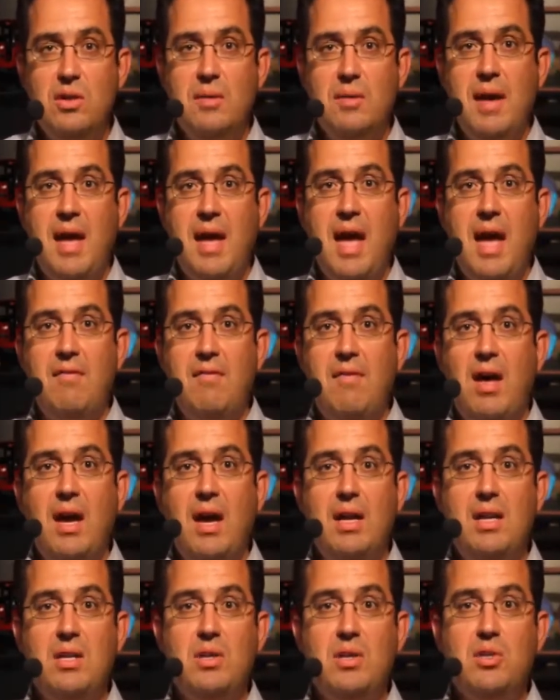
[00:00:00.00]
They may have
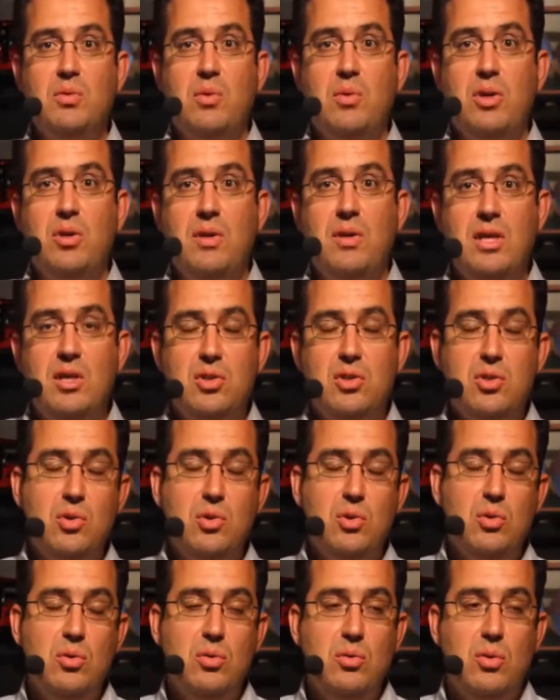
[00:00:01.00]
ideas where you need
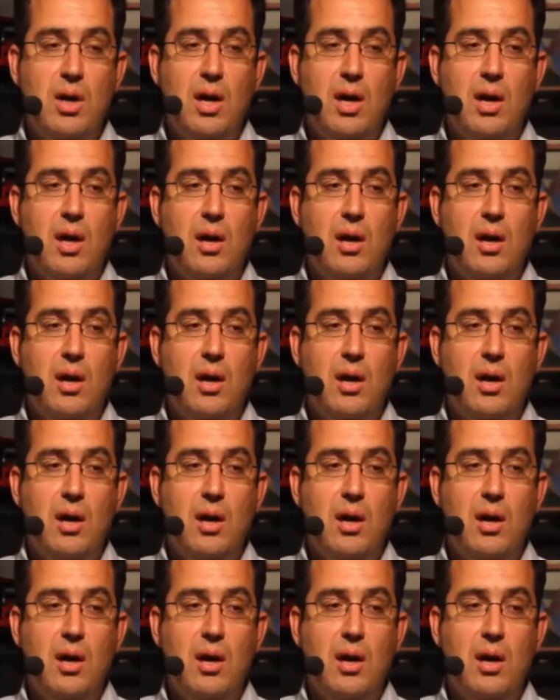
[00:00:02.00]
to